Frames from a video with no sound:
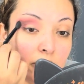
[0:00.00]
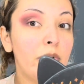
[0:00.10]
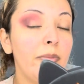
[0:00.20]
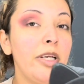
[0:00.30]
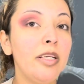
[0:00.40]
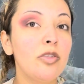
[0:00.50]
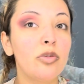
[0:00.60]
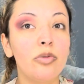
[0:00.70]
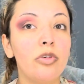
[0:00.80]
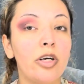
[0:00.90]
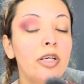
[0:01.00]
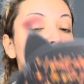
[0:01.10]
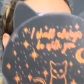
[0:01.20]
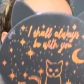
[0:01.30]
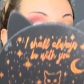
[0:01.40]
I don't make it too dark
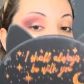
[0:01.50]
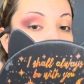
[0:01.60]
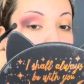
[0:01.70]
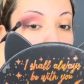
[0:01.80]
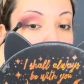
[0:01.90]
because